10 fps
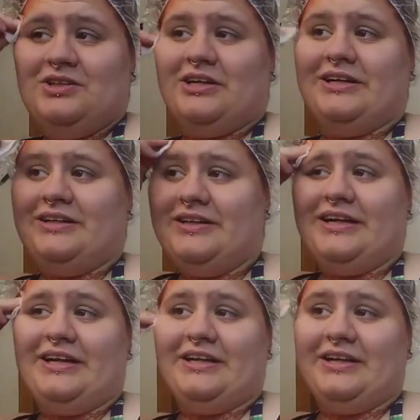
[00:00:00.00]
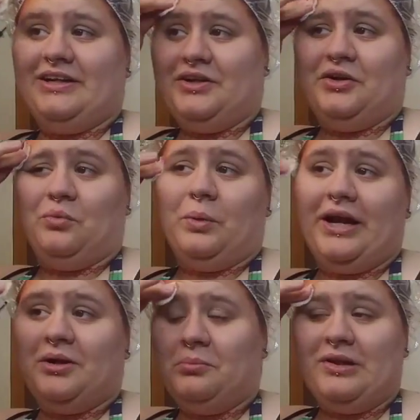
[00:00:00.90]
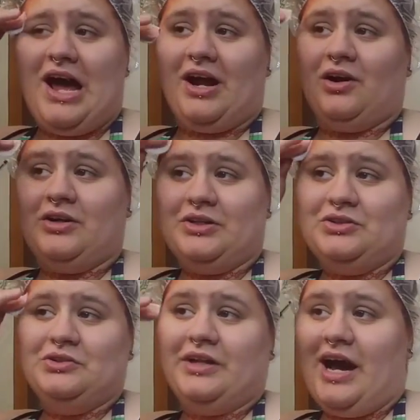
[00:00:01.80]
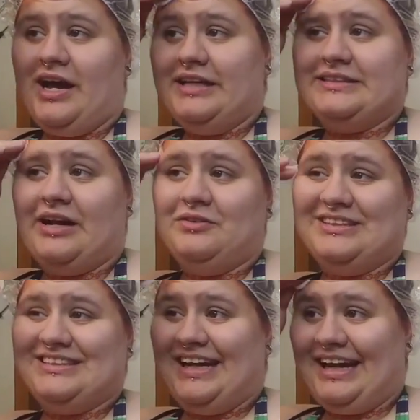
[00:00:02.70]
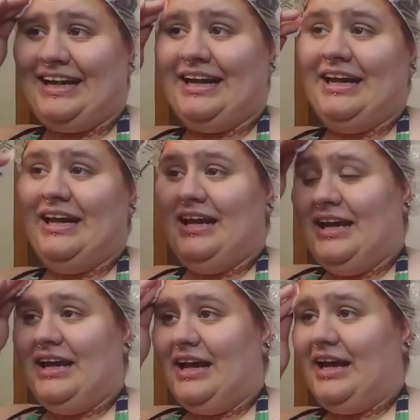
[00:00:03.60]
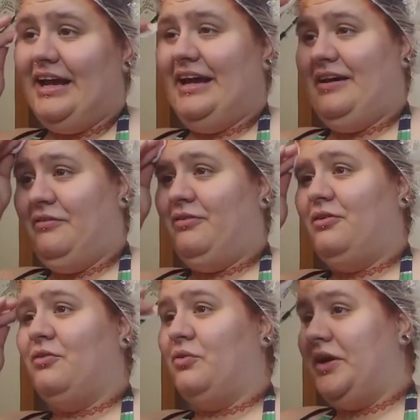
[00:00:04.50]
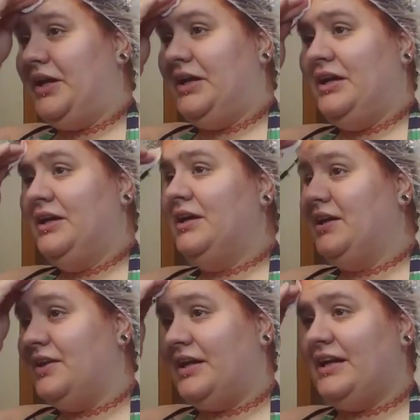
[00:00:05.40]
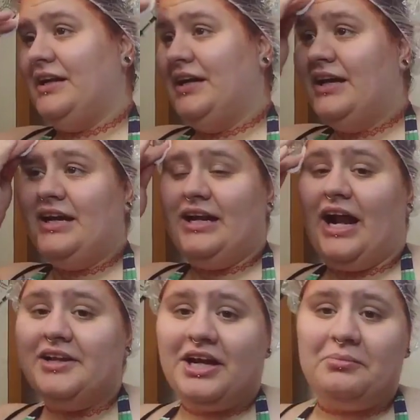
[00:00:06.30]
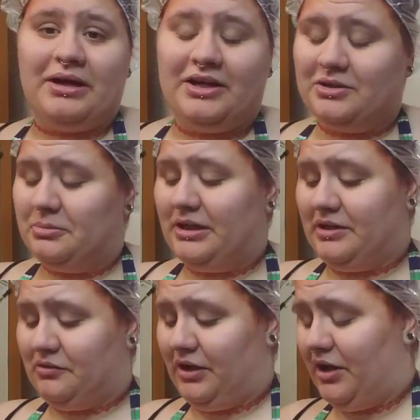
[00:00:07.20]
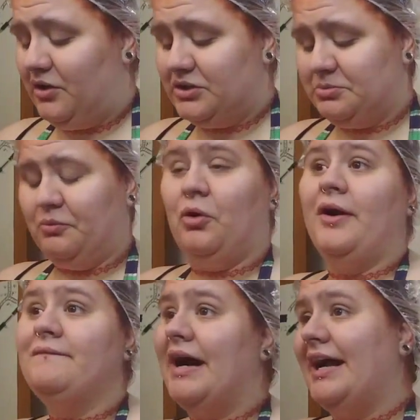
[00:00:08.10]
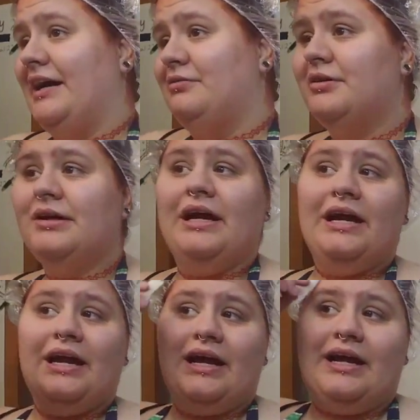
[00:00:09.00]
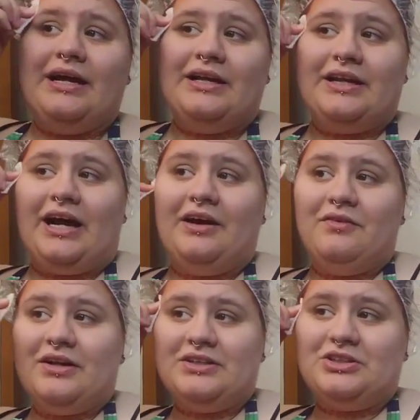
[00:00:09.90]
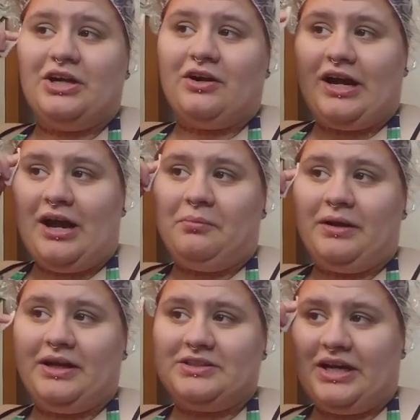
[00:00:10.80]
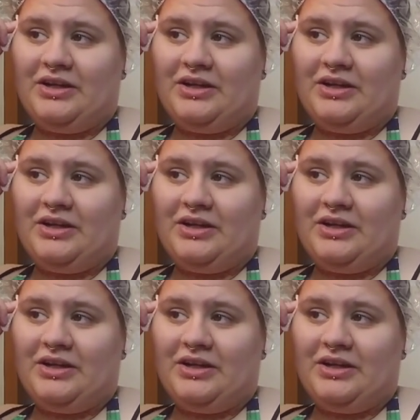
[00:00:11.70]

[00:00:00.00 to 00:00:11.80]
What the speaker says: trying to clean, and you know, red and black are the two dyes that will stain everything. And I dyed my hair in many different colors before. I have. And I wear the shower cap because